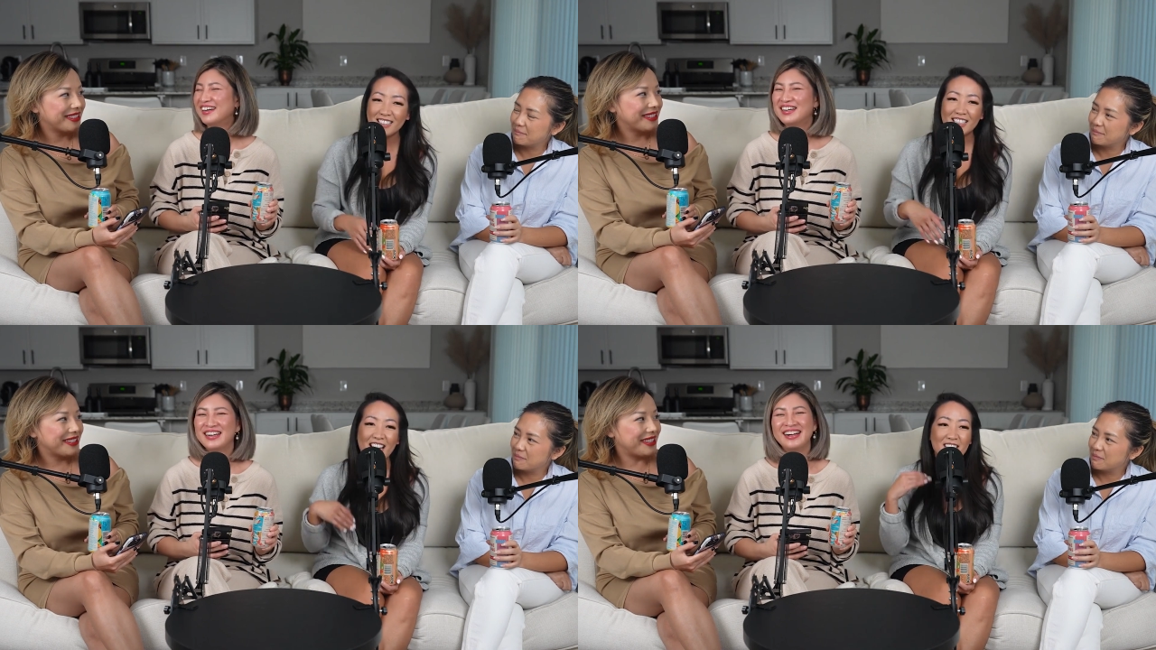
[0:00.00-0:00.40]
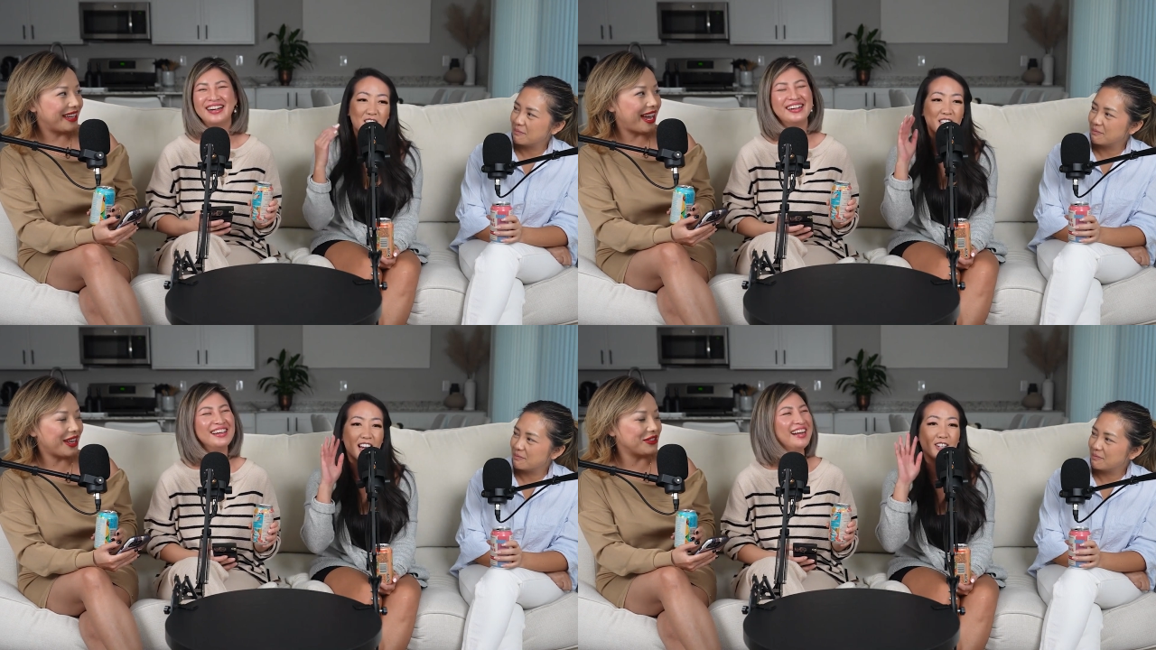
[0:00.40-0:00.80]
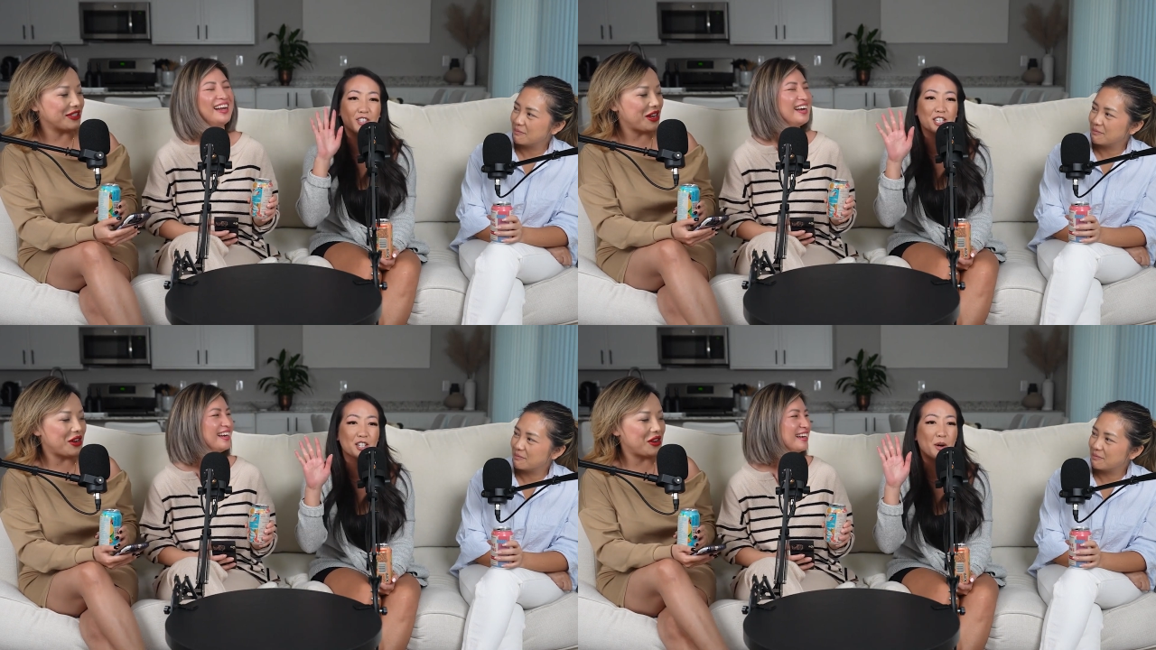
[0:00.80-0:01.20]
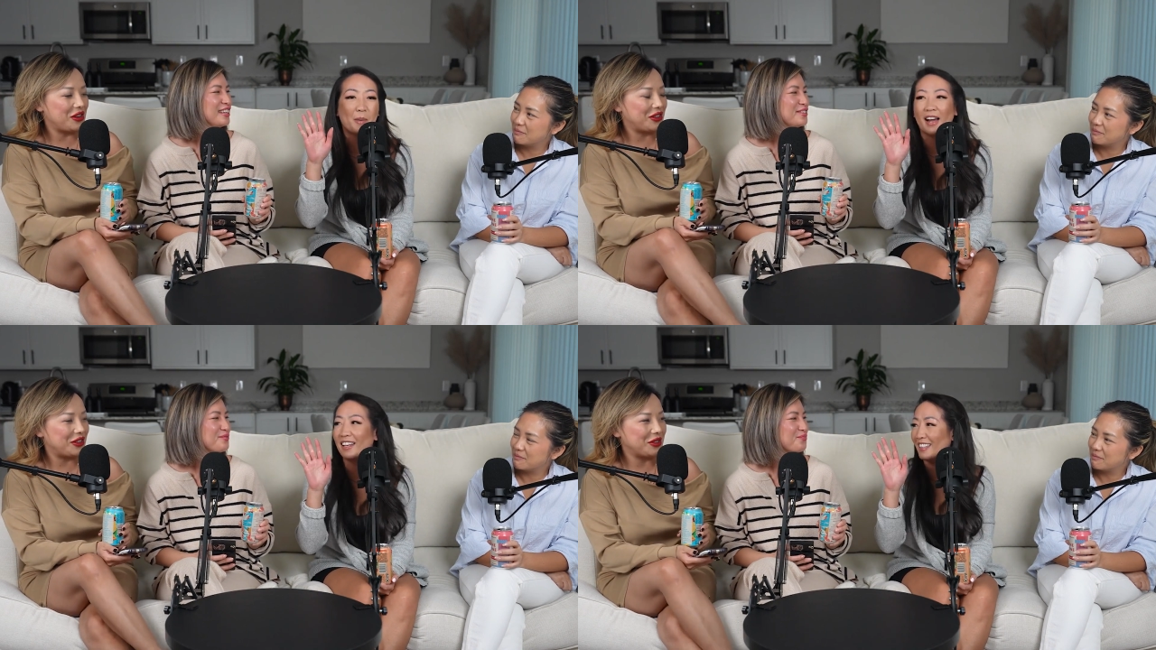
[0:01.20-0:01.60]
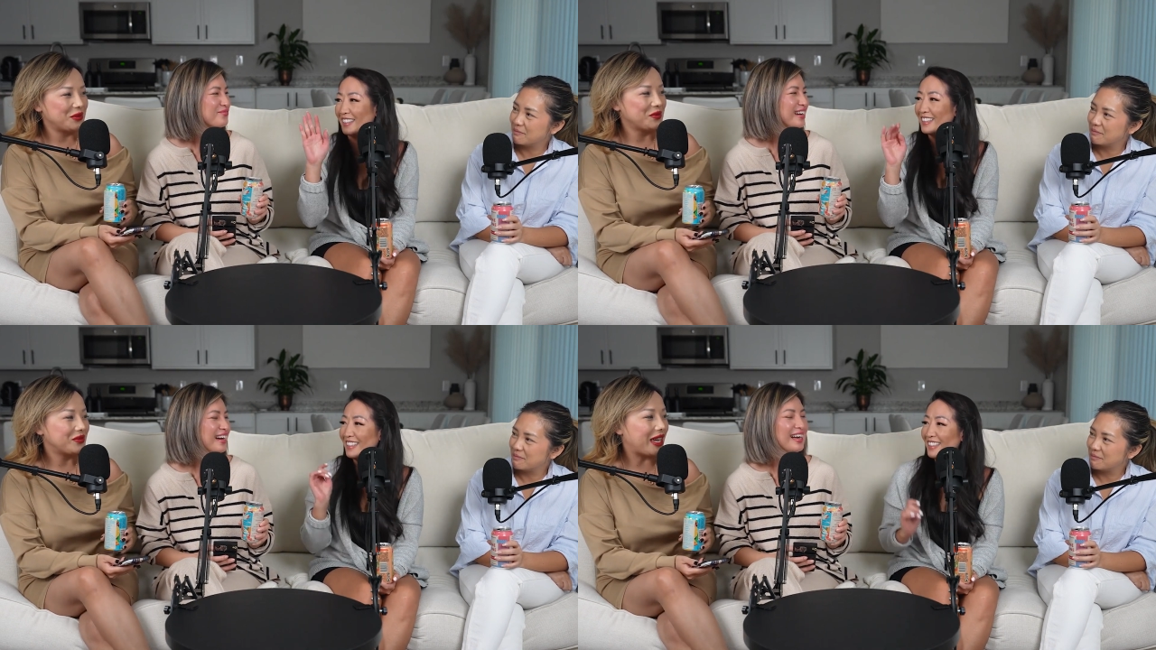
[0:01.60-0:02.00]
Speaker 1: Cash is like, I'll just go buy it.
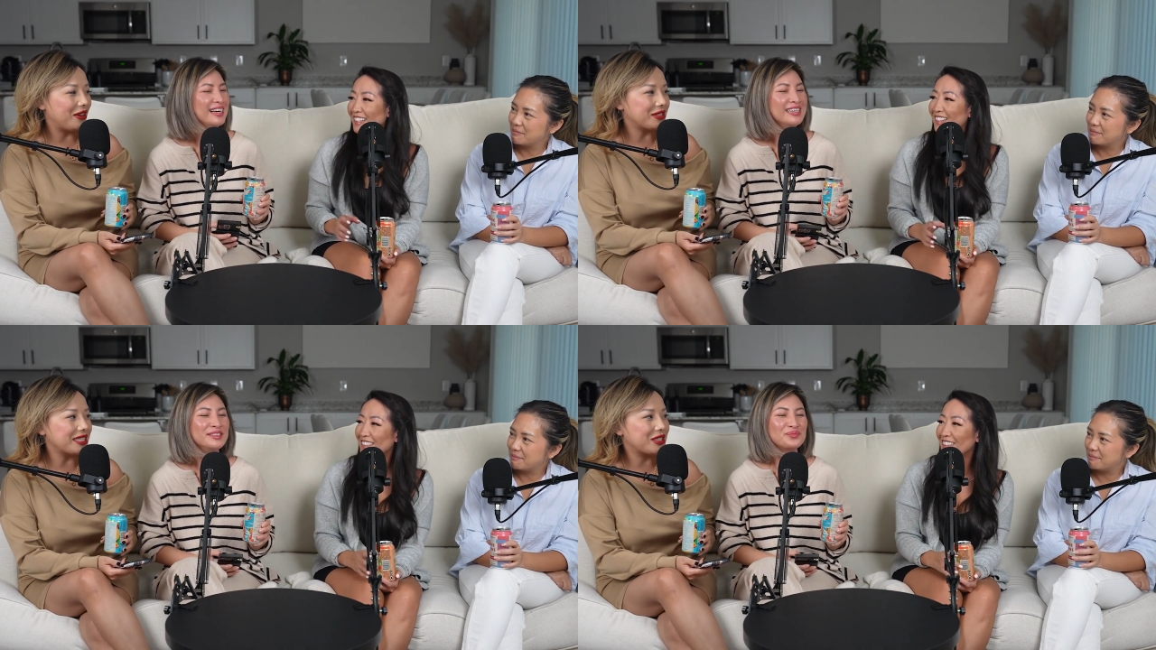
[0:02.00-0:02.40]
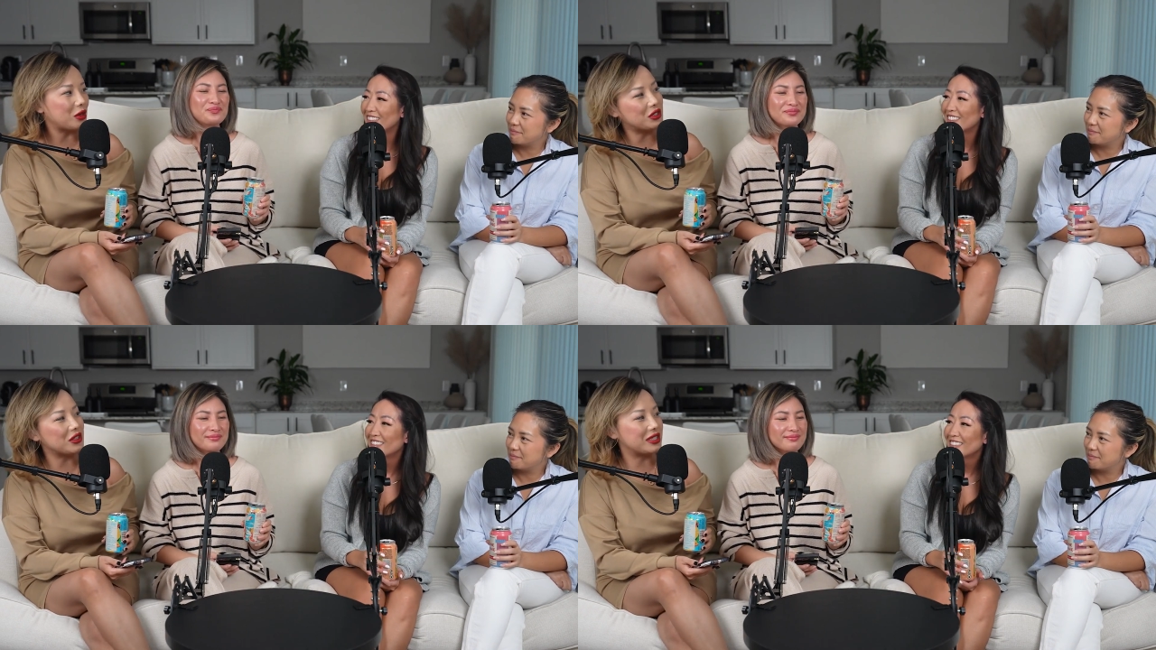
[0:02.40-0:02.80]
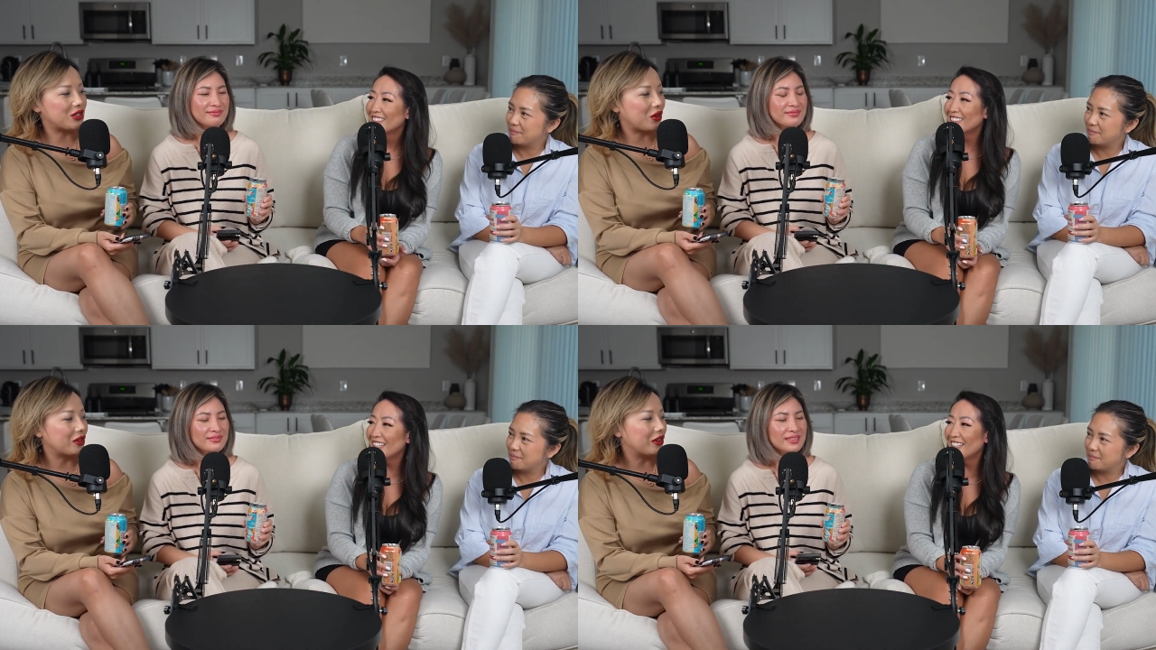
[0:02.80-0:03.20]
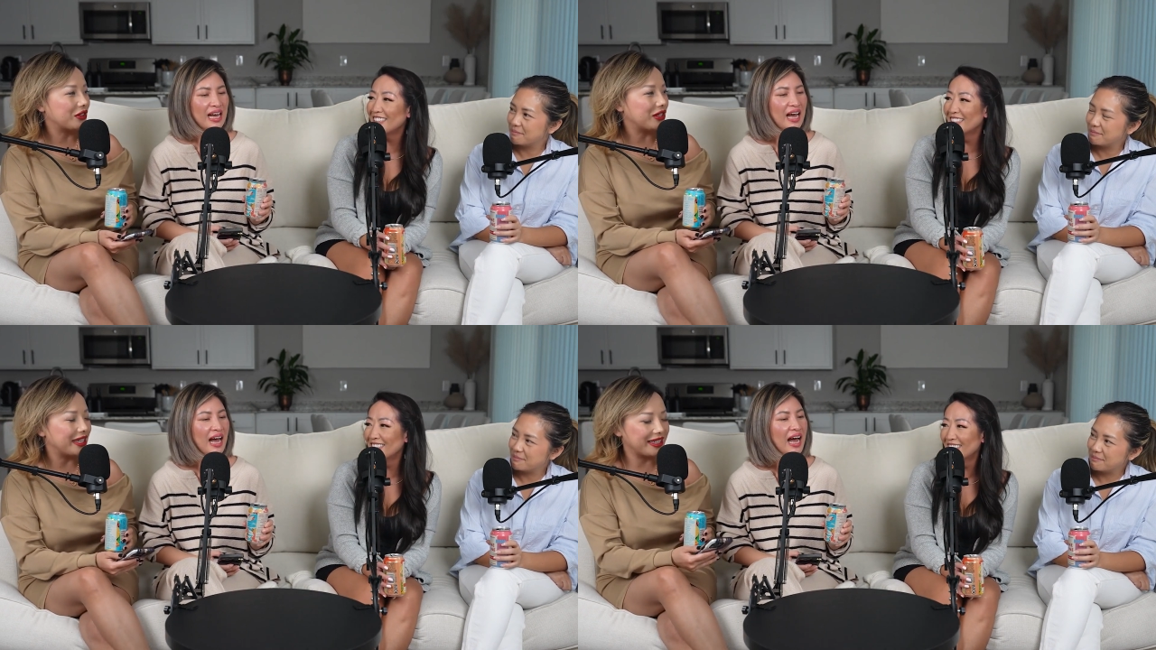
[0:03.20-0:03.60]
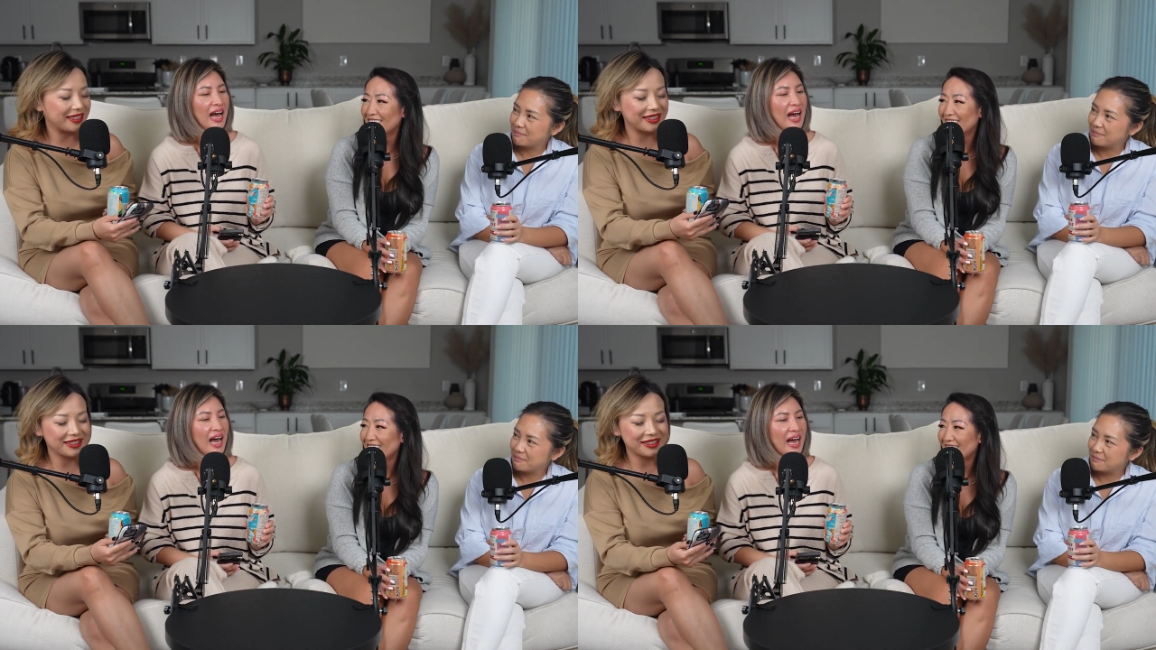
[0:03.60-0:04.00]
Yeah, I'll just go to the store real quick.
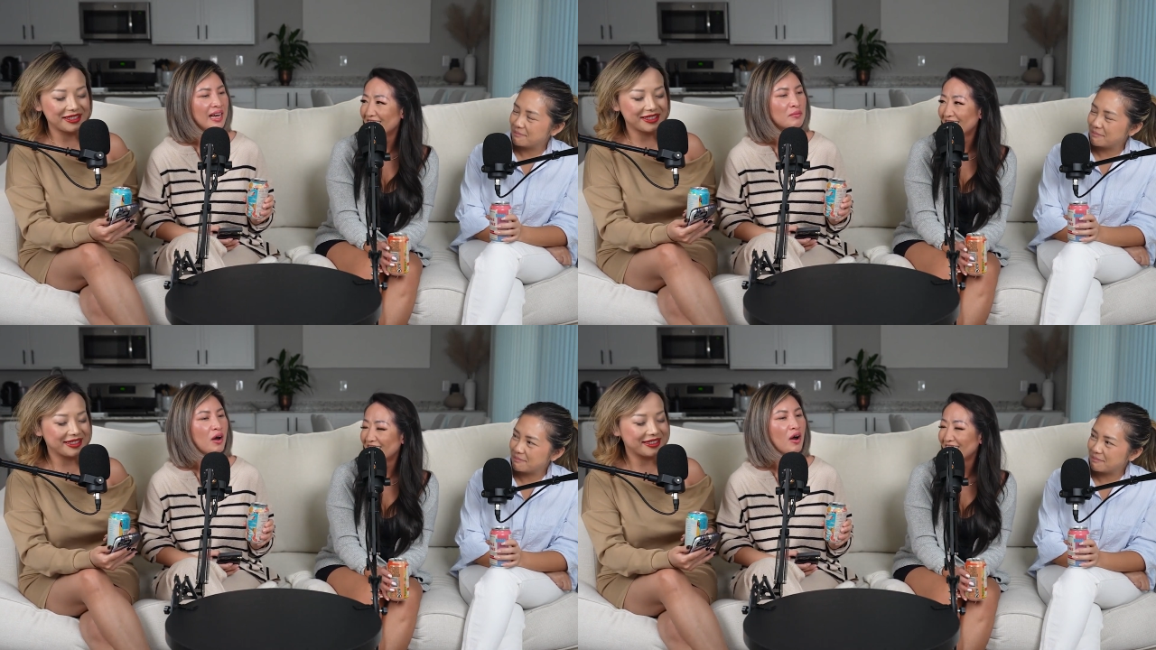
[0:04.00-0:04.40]
I'm